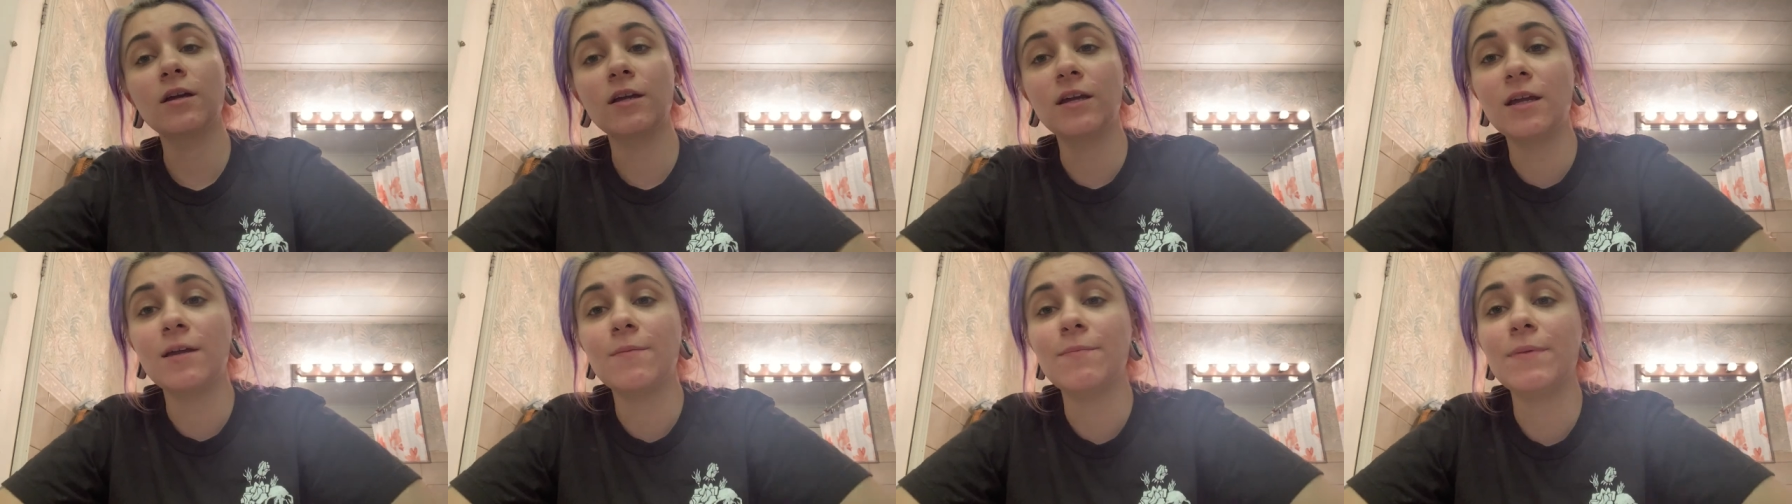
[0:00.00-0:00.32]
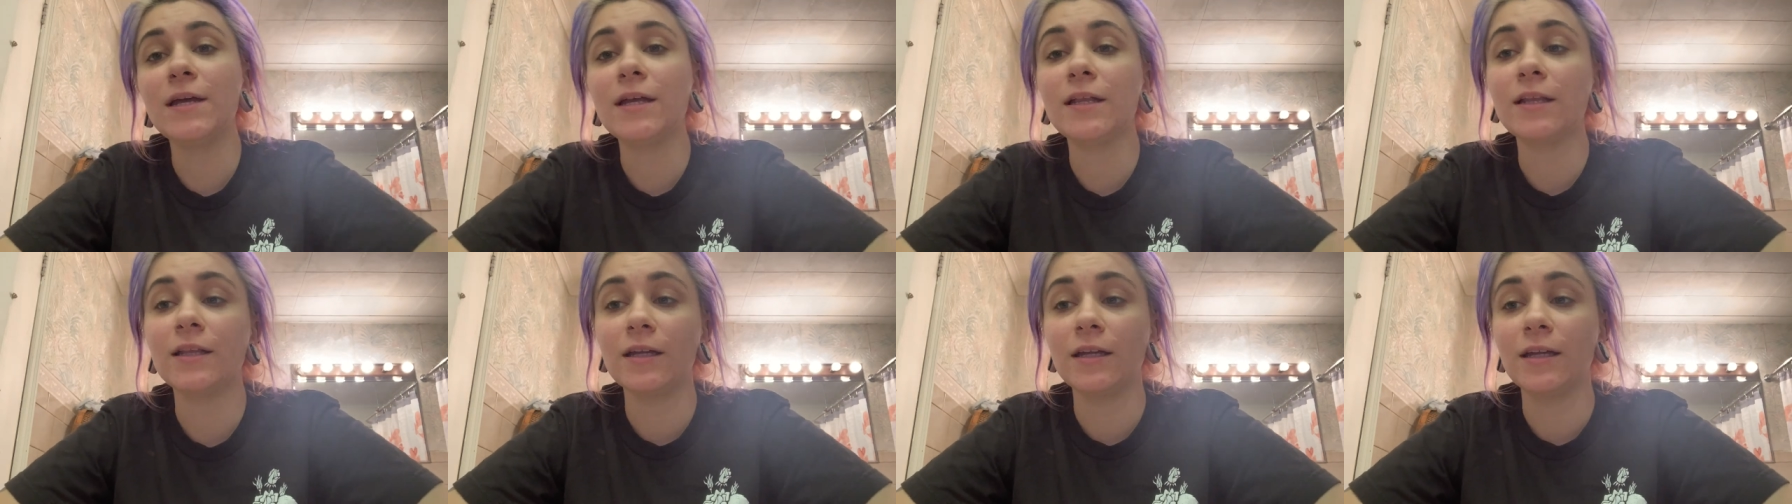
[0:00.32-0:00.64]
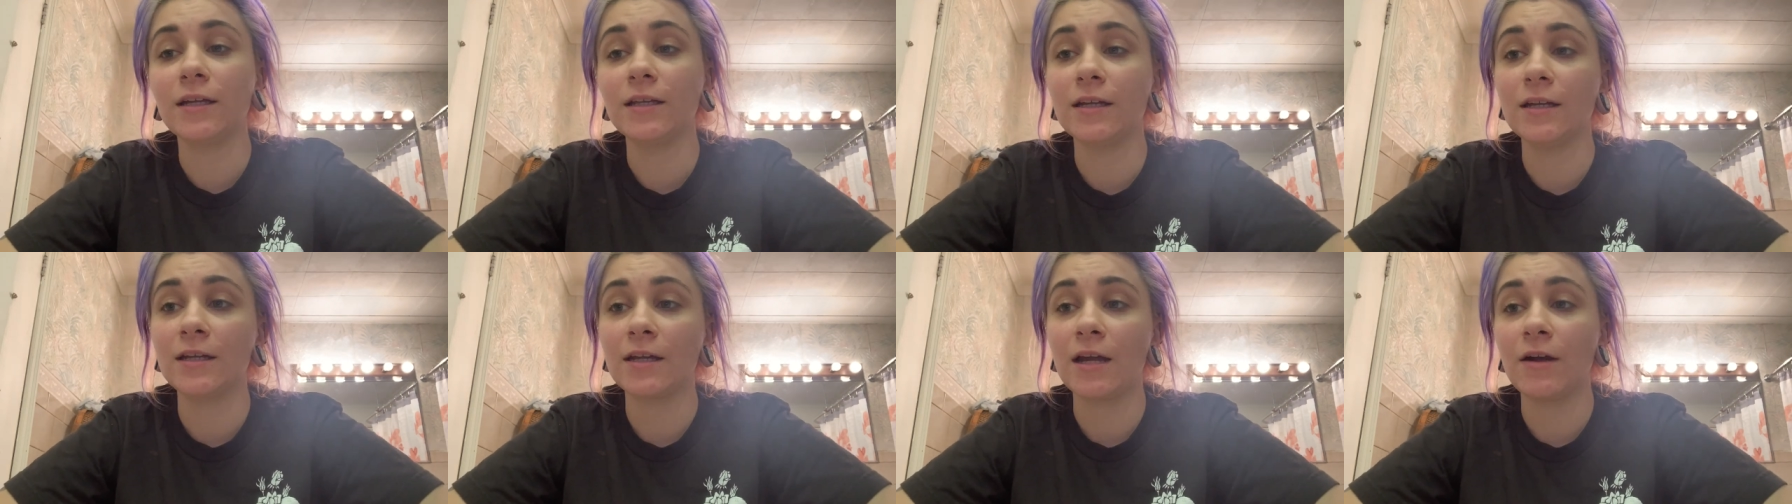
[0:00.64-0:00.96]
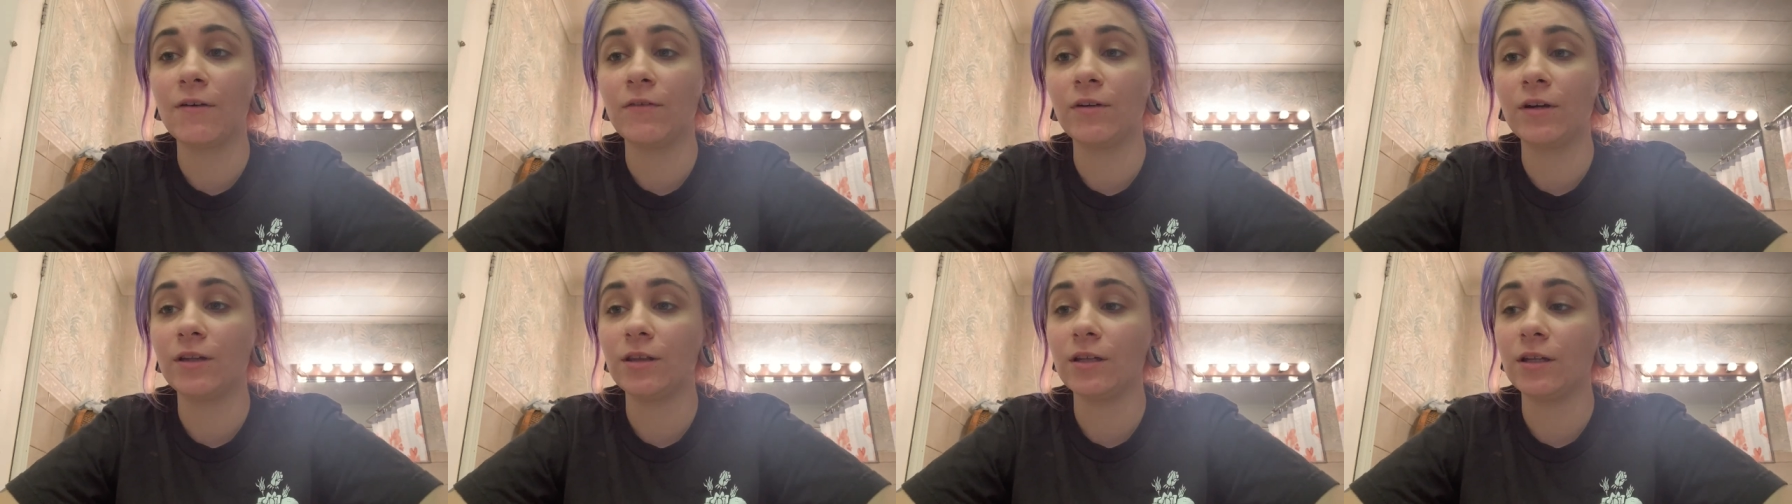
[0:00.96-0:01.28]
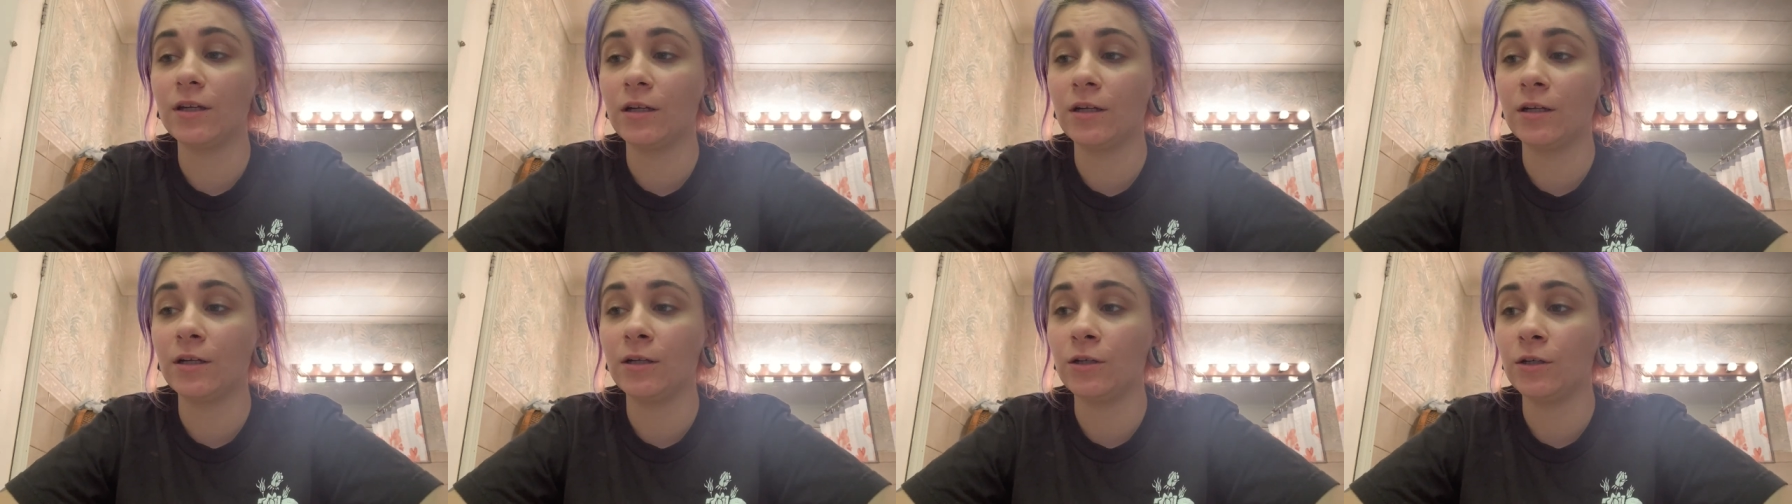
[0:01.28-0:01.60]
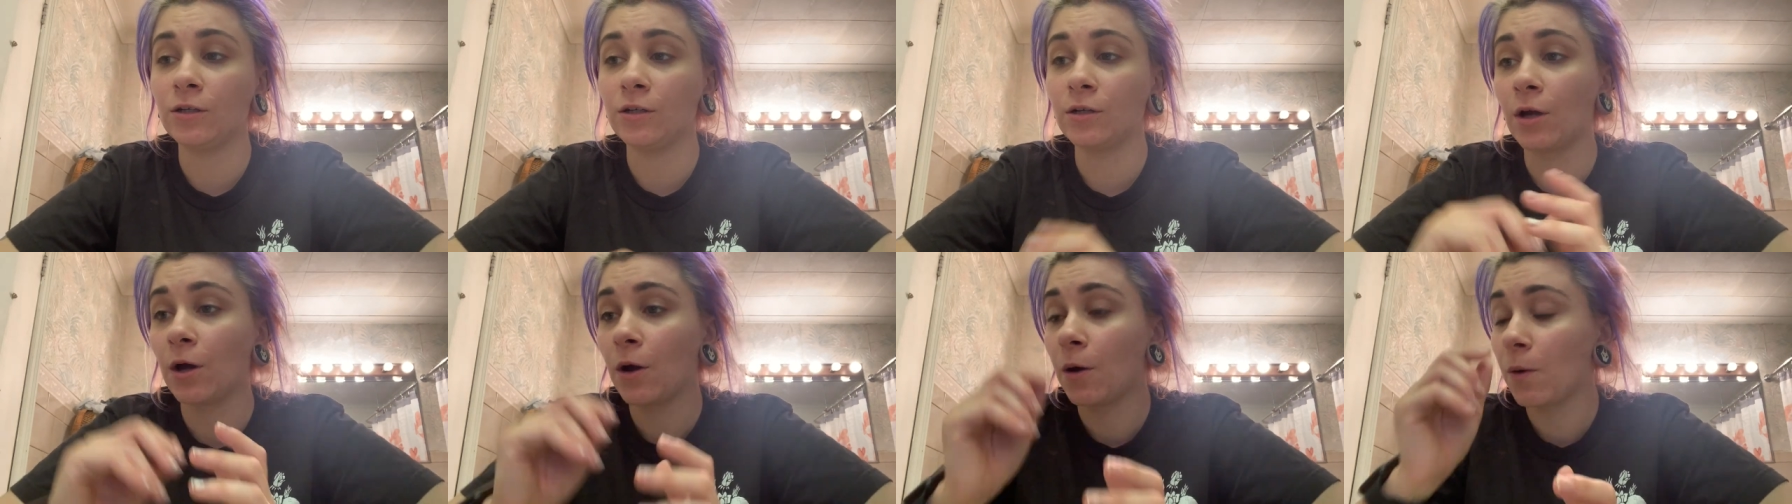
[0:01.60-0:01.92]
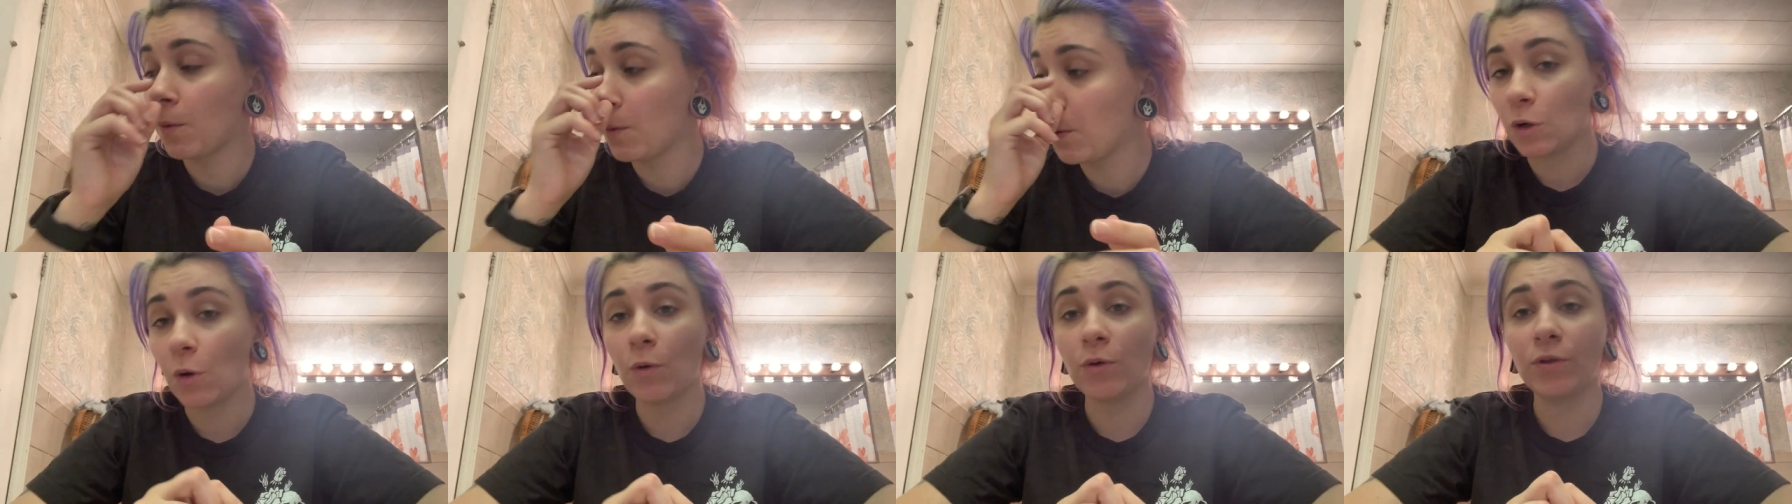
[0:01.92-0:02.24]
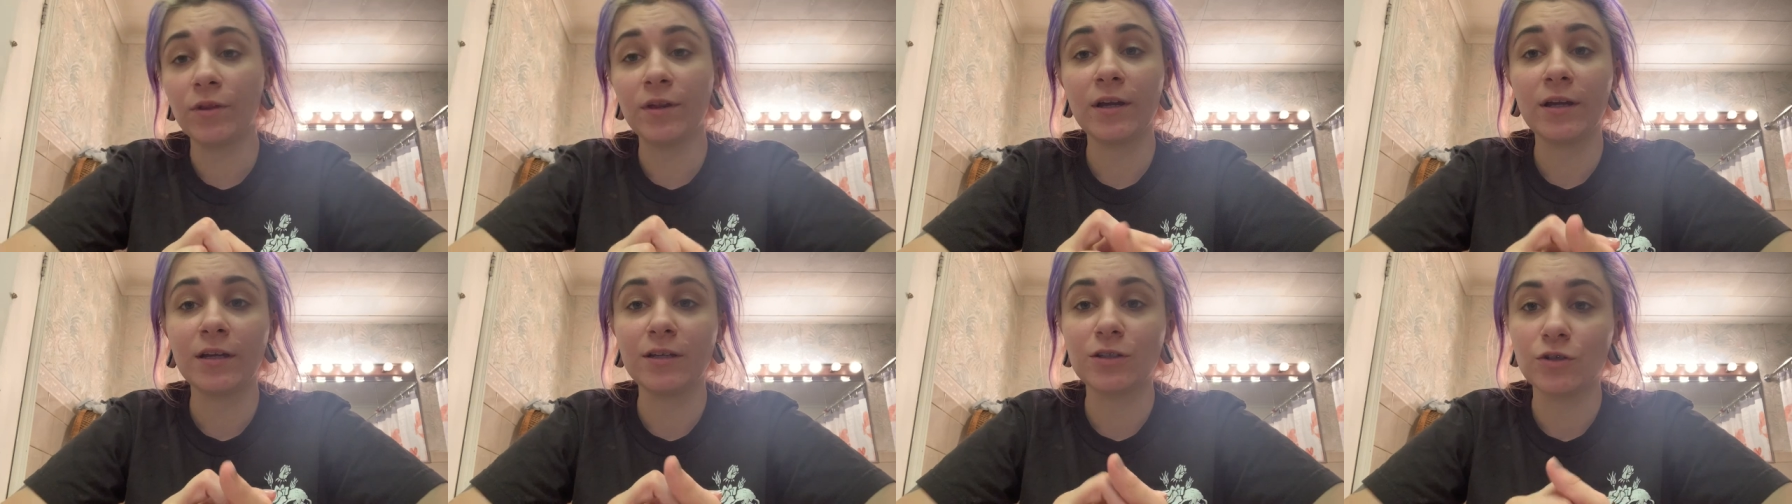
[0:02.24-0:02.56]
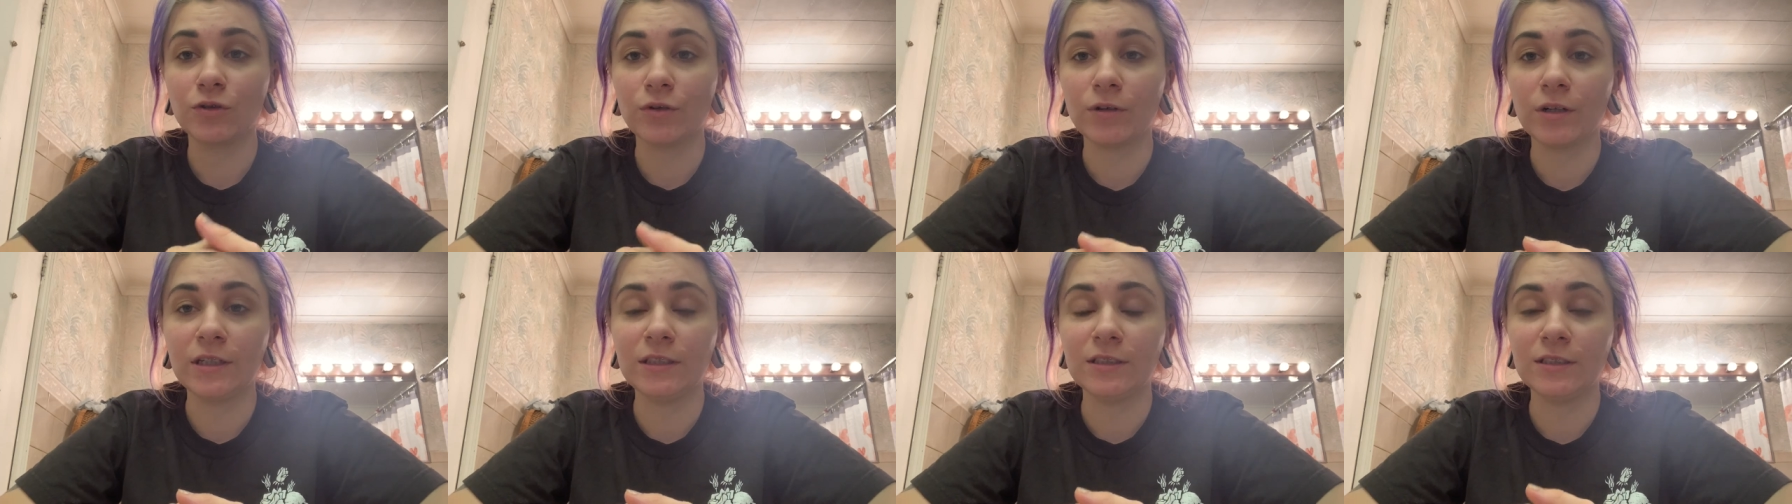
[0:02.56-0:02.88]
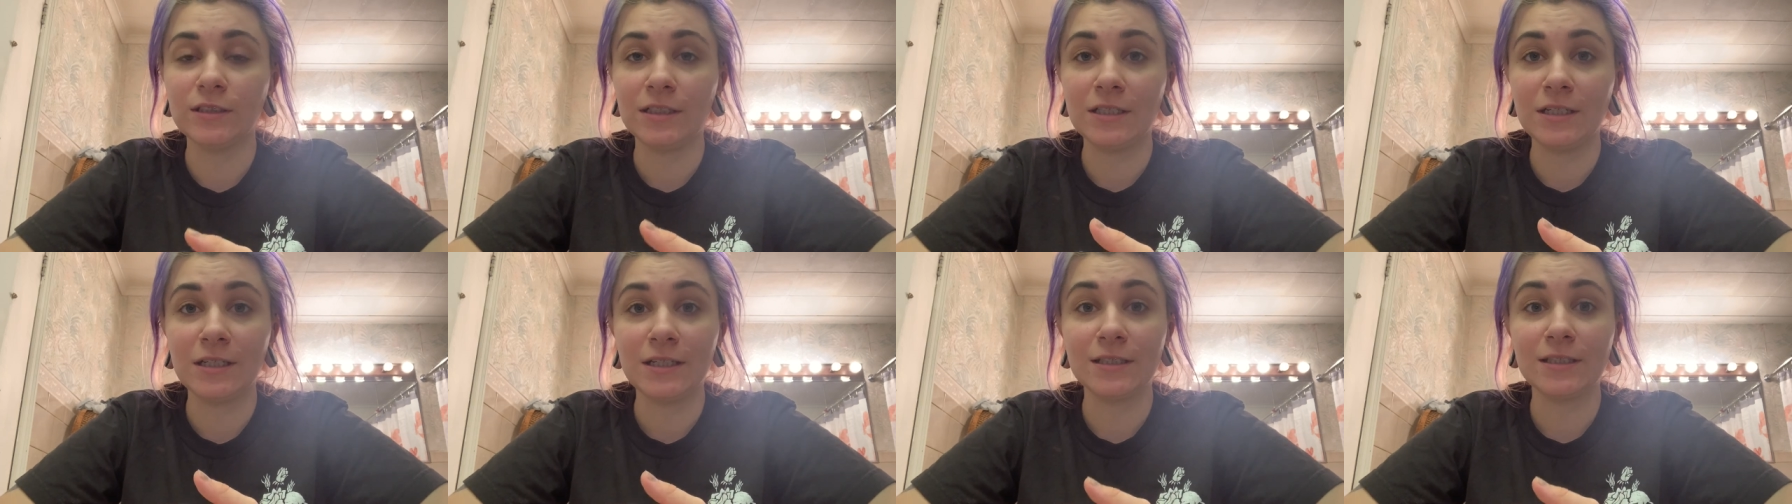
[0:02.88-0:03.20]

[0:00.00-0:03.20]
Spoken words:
keeping clean and everything. You know, whole thing is crazy.